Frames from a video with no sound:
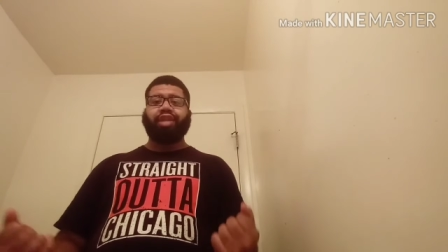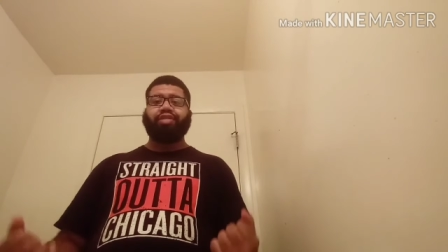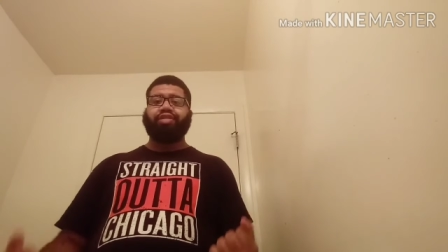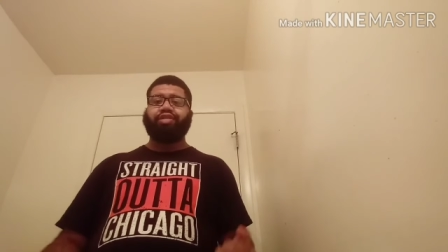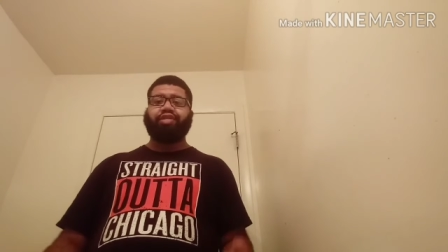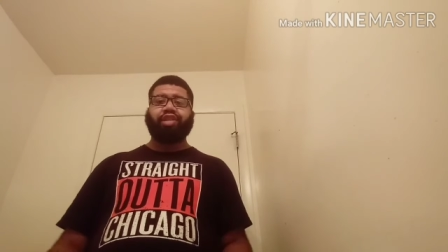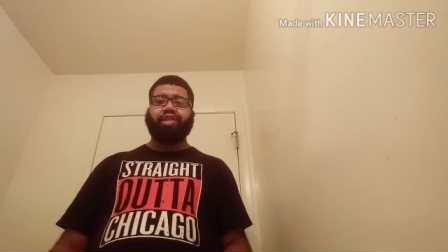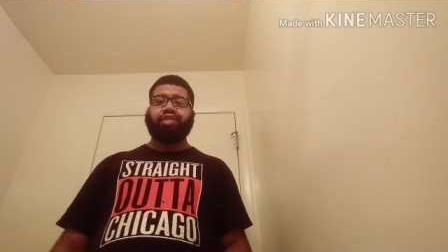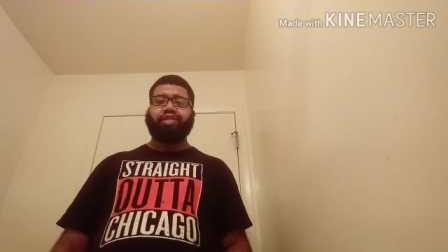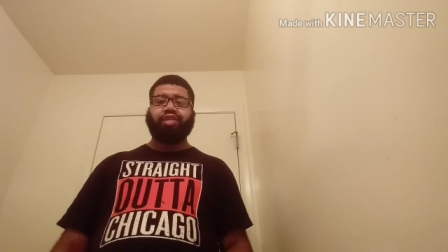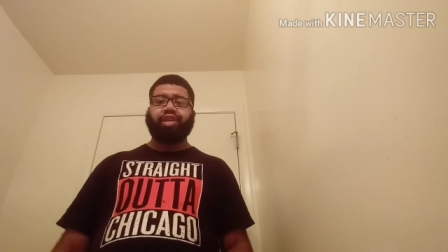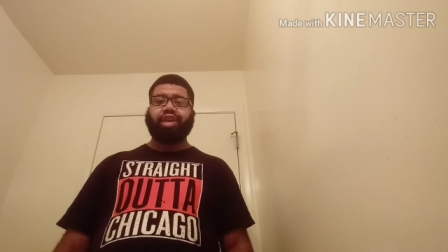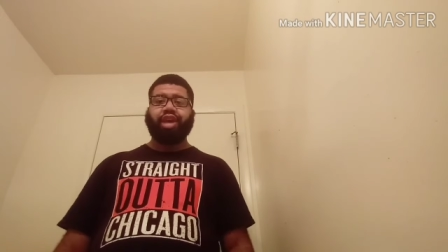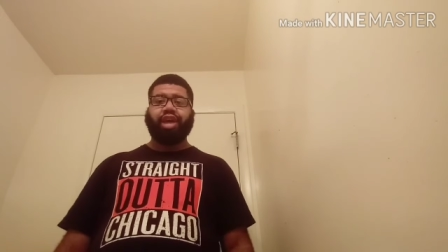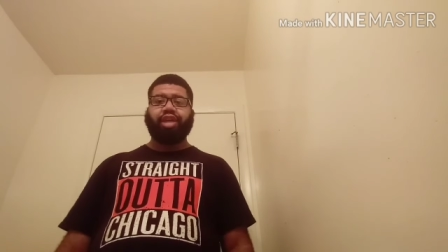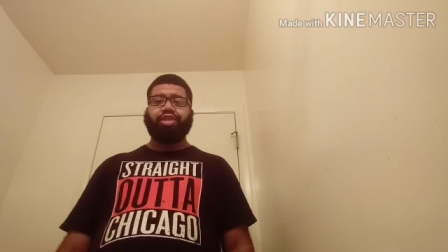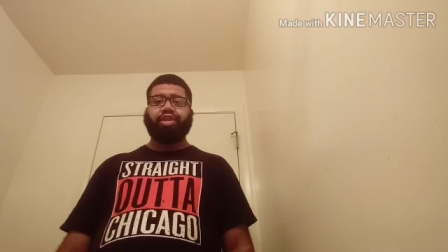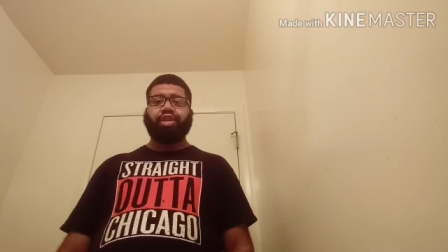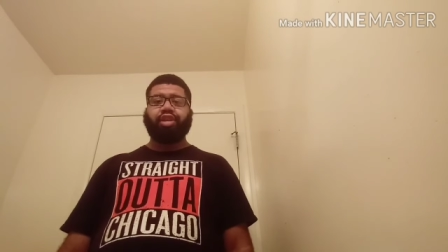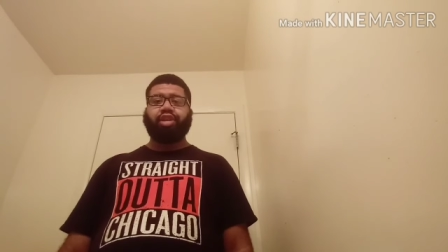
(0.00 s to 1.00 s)
to stick
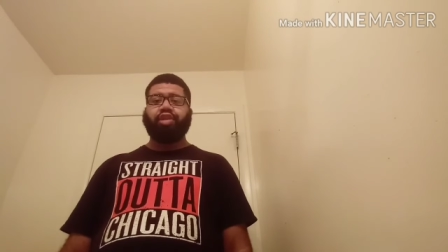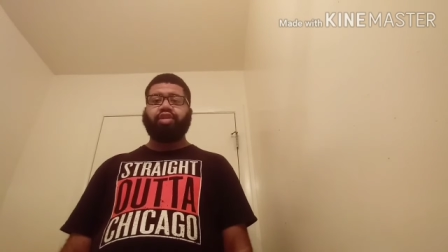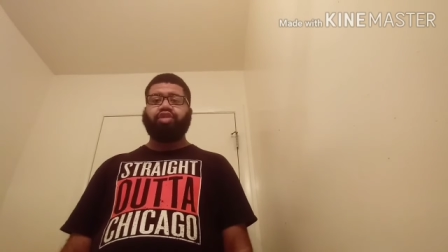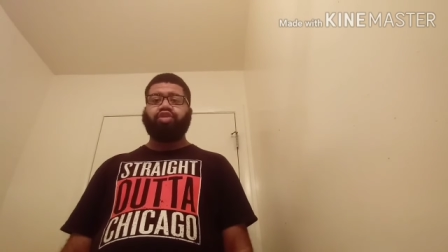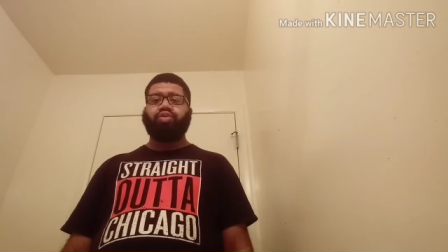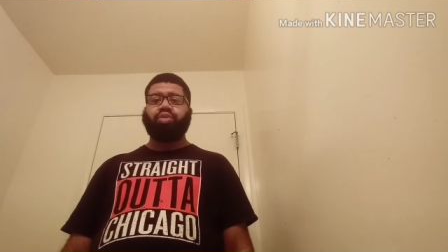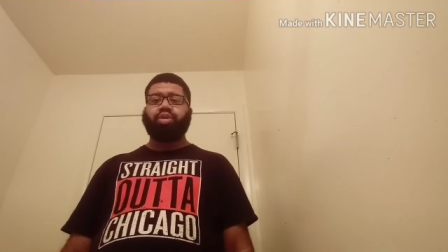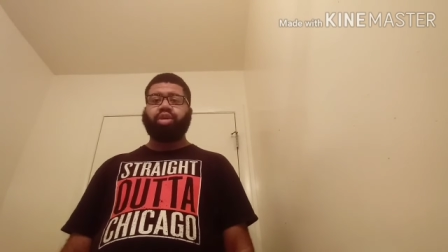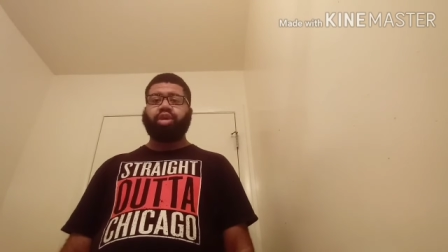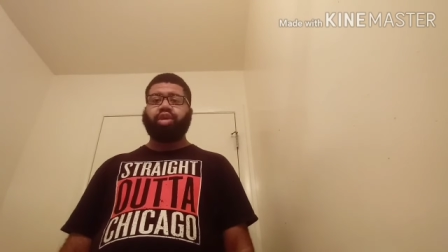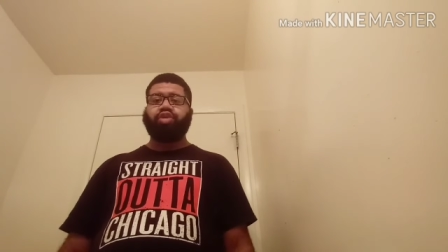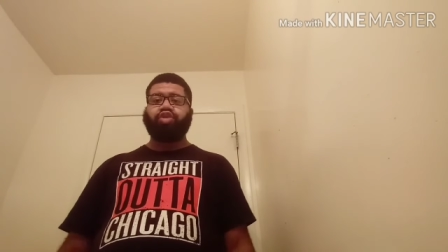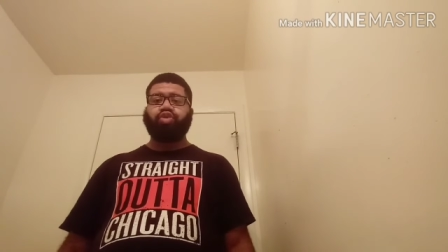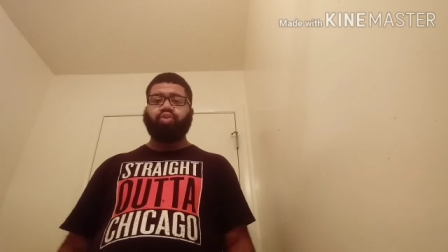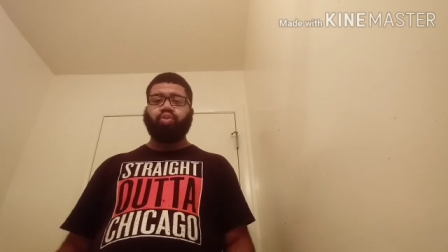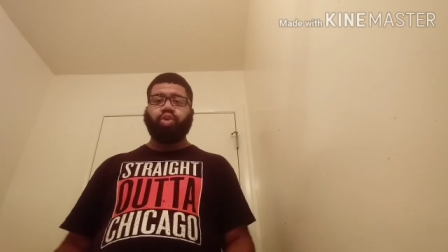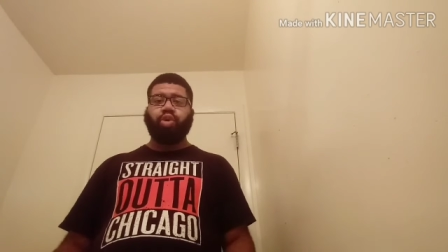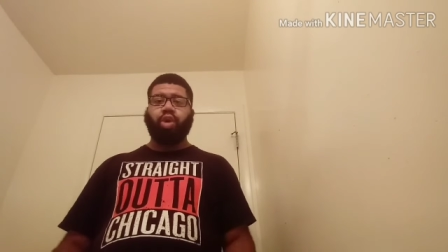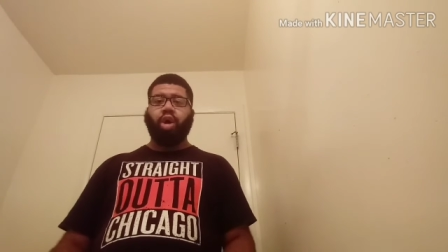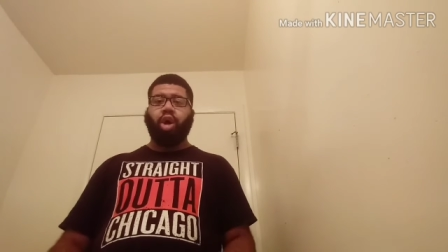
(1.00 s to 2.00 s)
together in this one
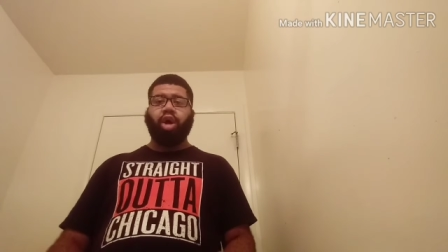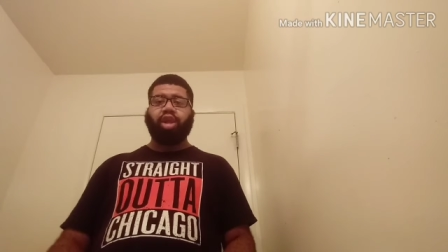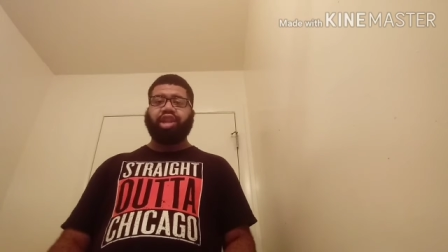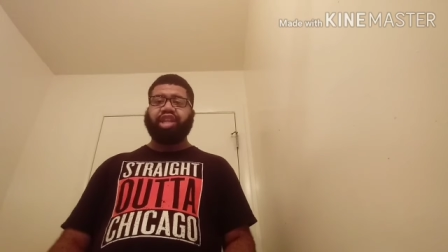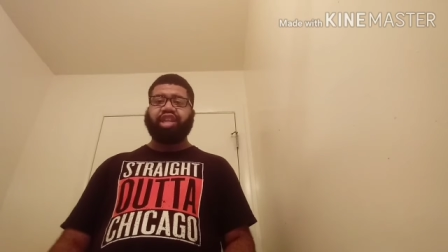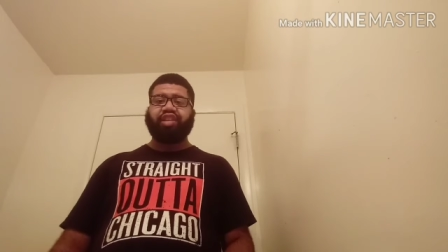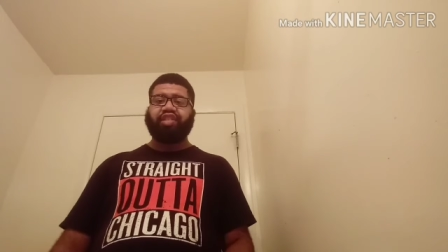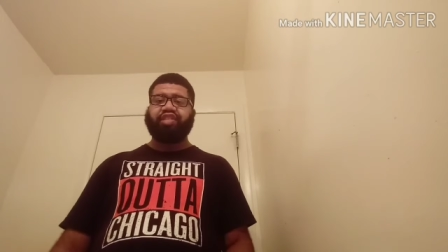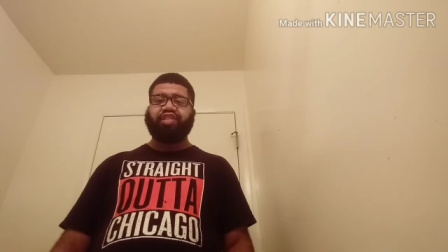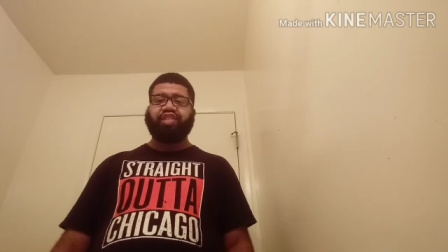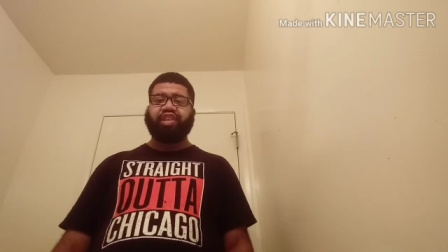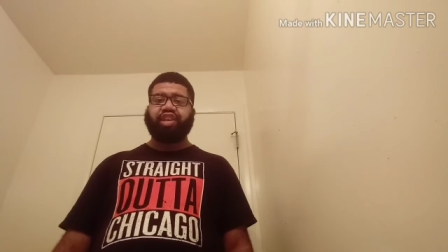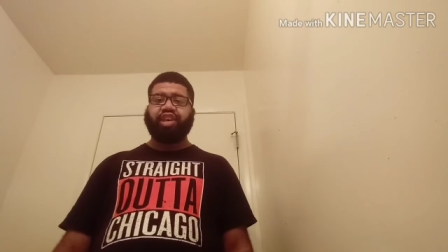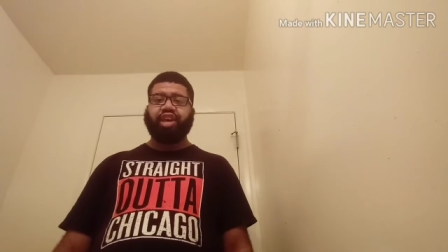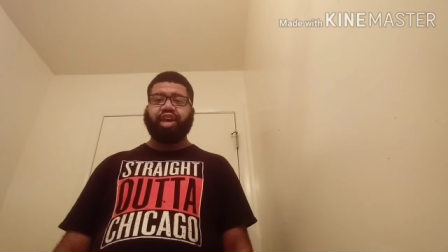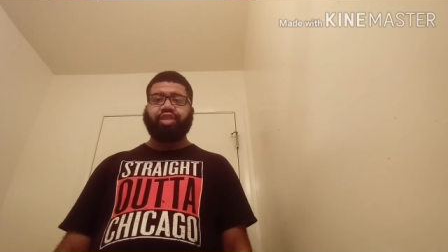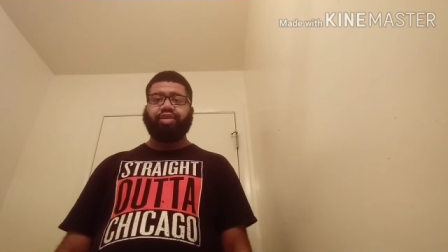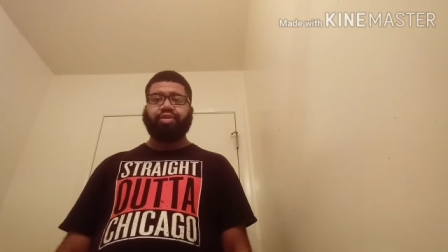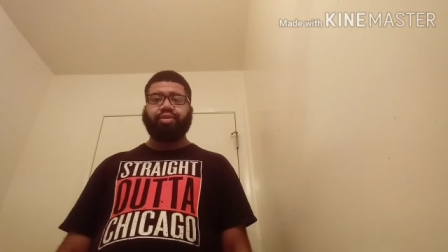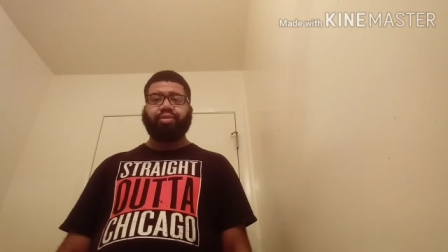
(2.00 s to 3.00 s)
because we're all in this
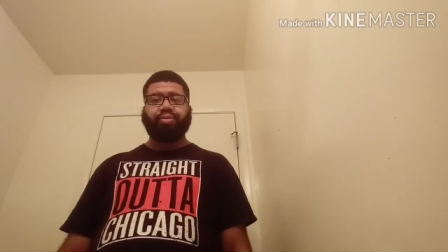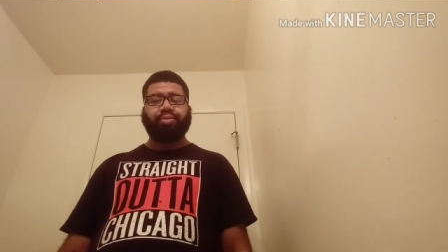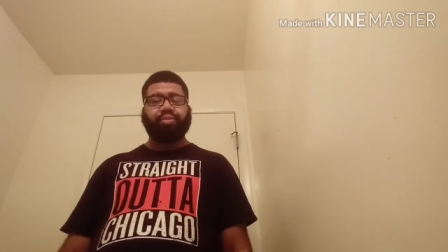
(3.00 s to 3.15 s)
together.